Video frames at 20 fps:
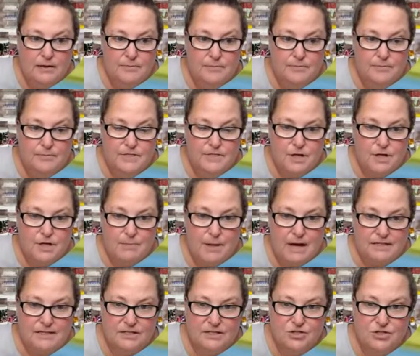So my
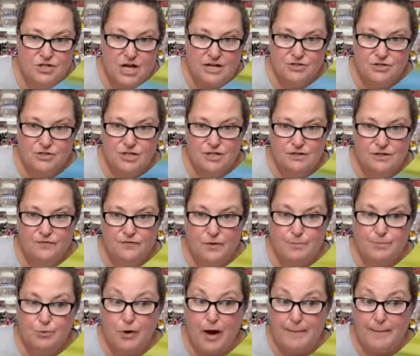suggestion for
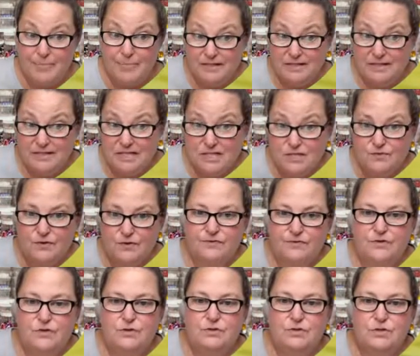prepping this for
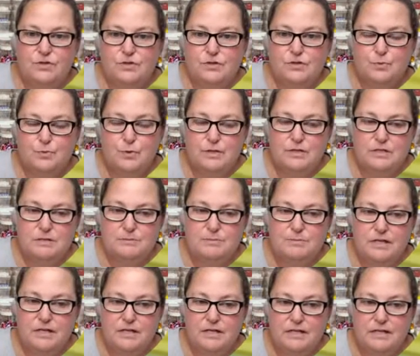food use would to
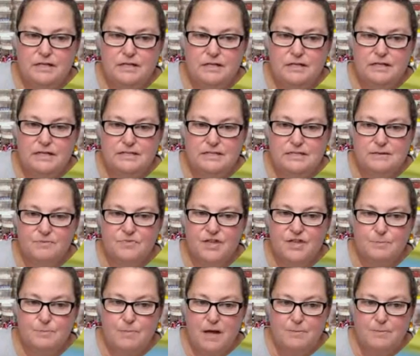be get some
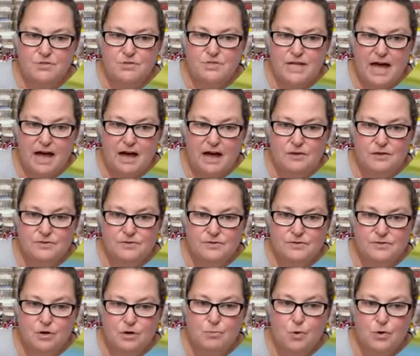thick paper towels,
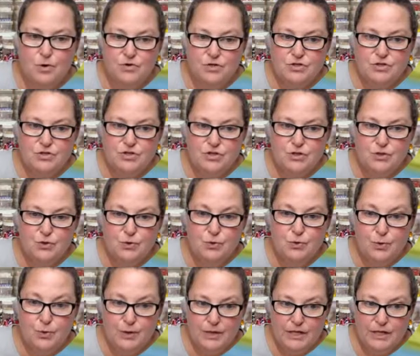no more than
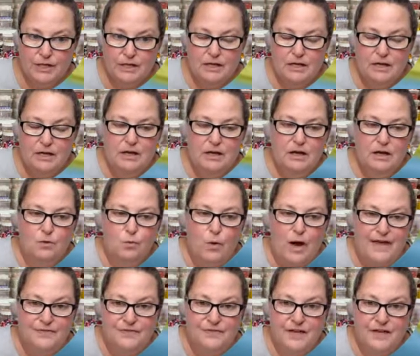two,
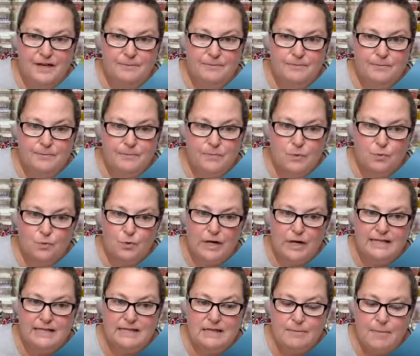wet them,
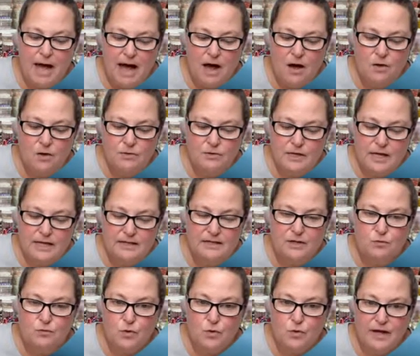wring them out, and
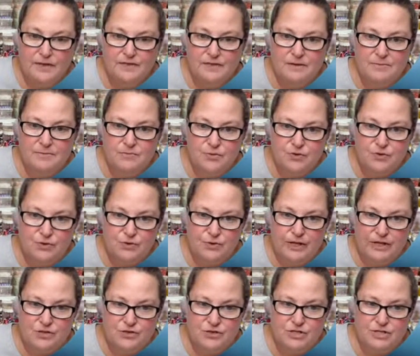then run them through
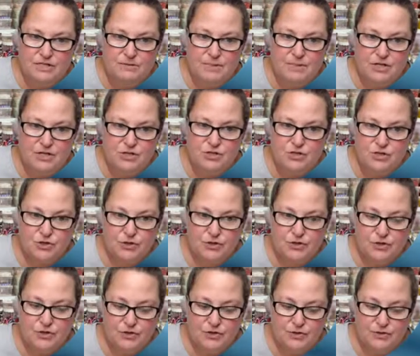here just to make sure
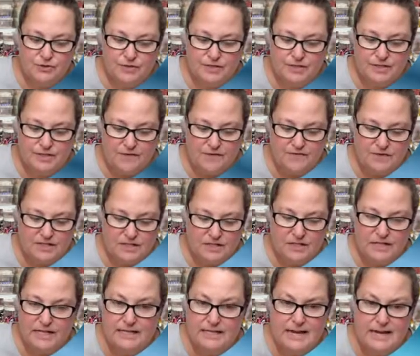your stuff is
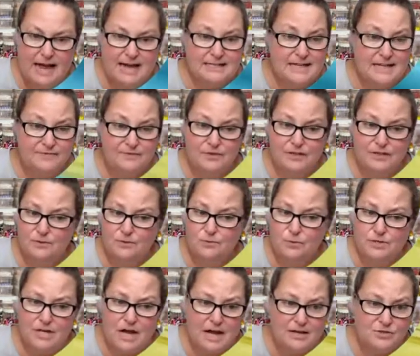clean. I definitely
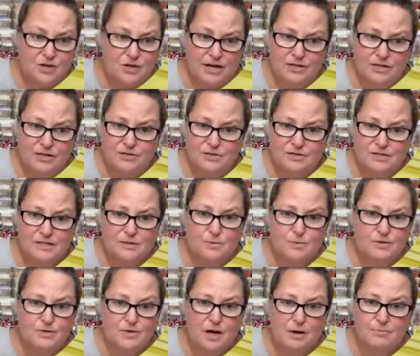would not try to use this
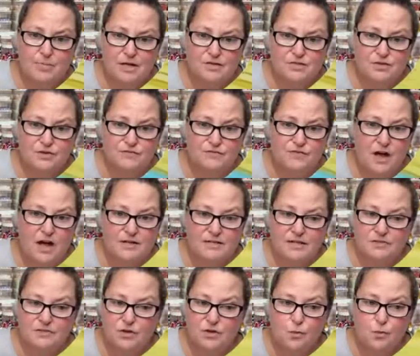with gum paste or
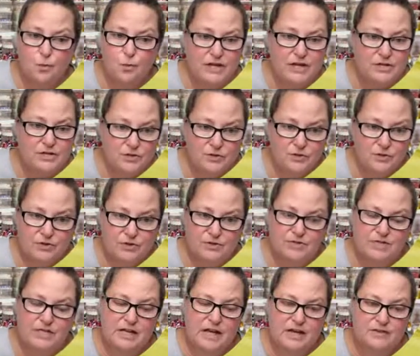fondant. They're way too close
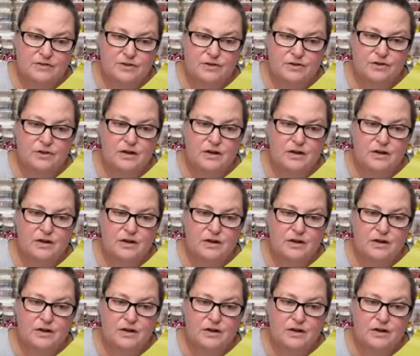together.